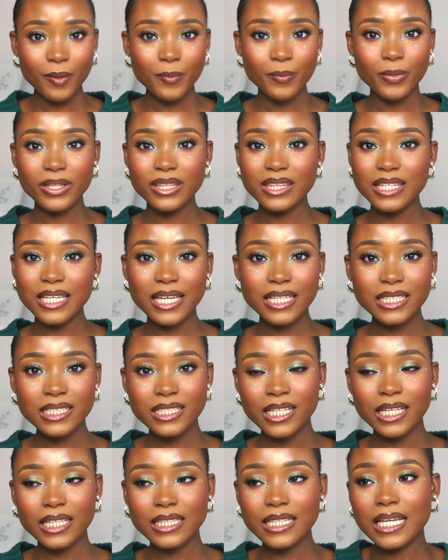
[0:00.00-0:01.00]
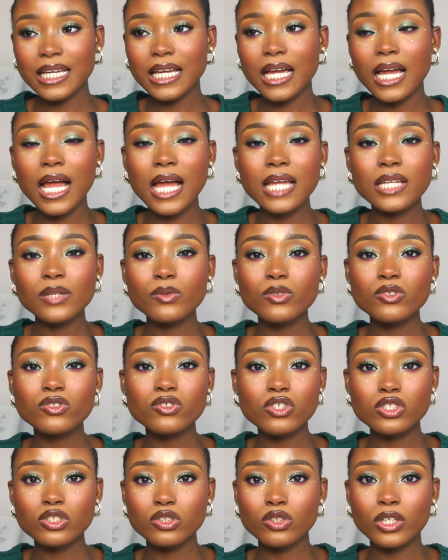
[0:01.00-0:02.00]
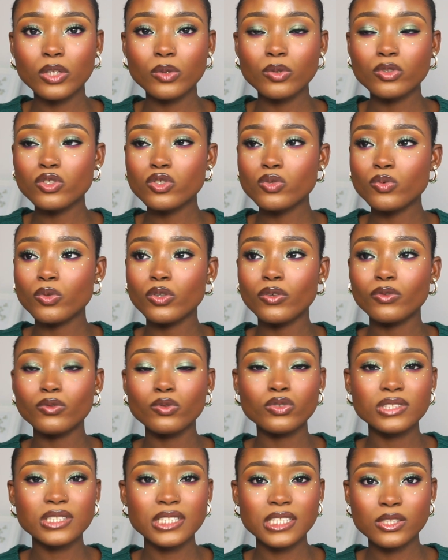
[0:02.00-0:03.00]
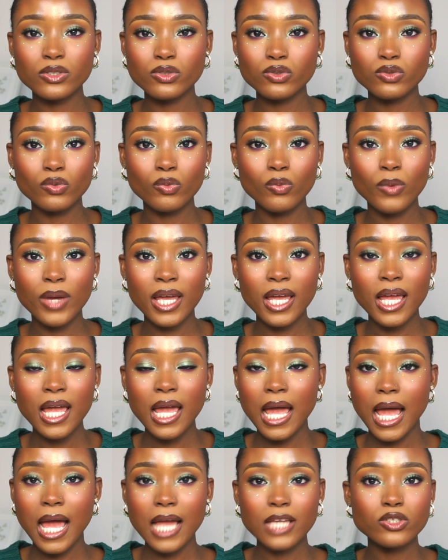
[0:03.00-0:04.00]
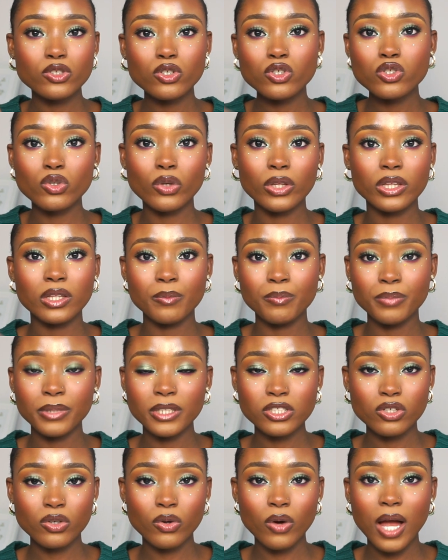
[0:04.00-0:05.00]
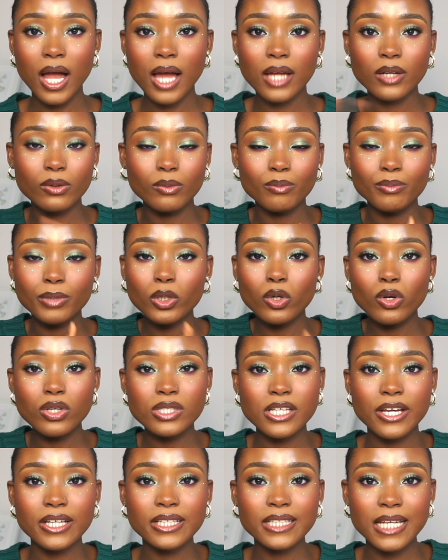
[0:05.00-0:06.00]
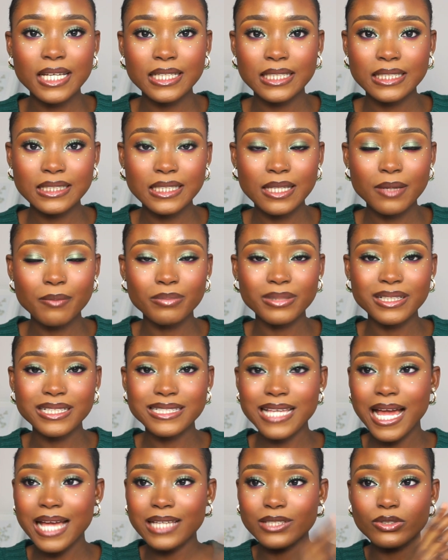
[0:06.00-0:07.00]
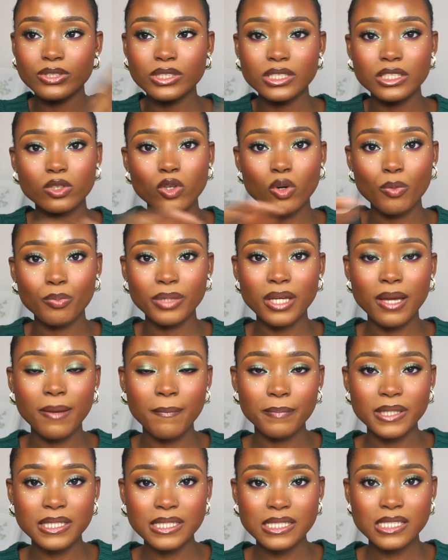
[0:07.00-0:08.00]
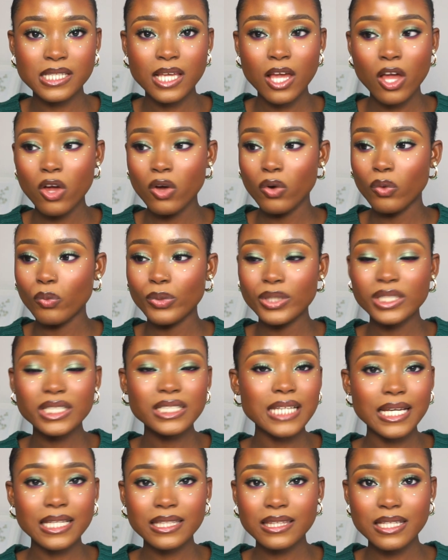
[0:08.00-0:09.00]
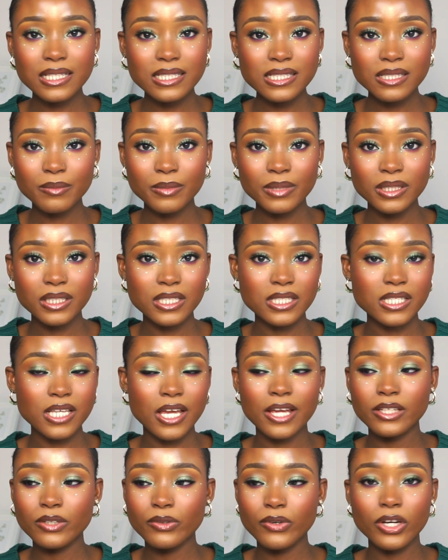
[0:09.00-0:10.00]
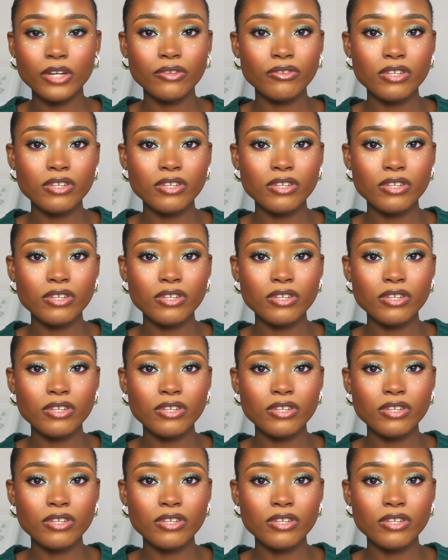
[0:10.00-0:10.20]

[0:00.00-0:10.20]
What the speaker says: But then, like, and it was just luck. It was just one of those days to where I just saw the picture. And because I already had a template, I just did copy and paste. Within like 30 minutes, I already got a